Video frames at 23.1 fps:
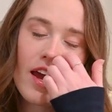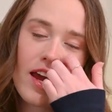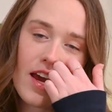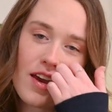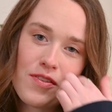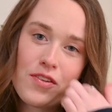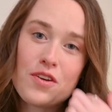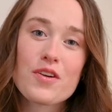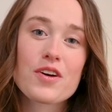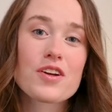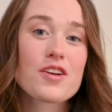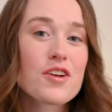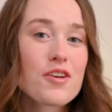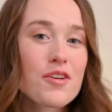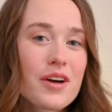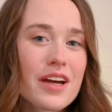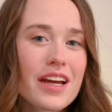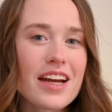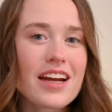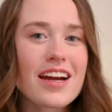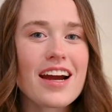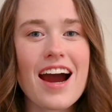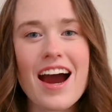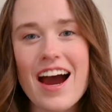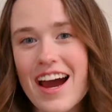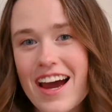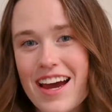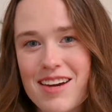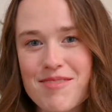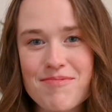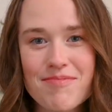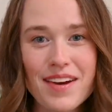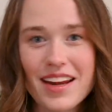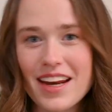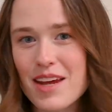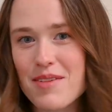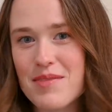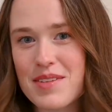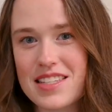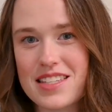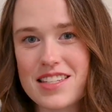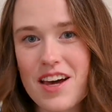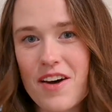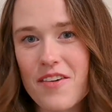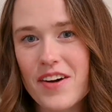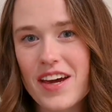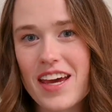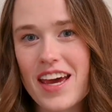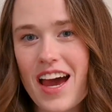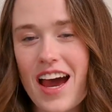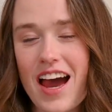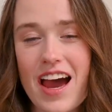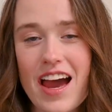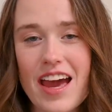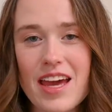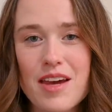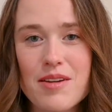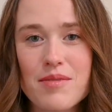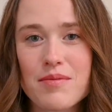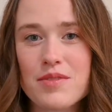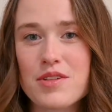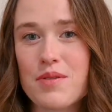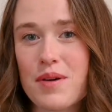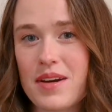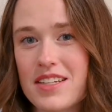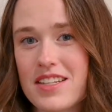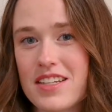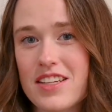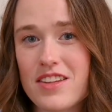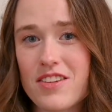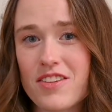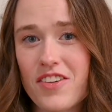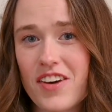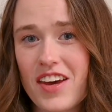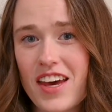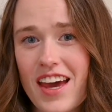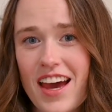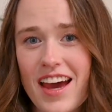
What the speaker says: If you are new here, hi, my name is Zoe. I am 23.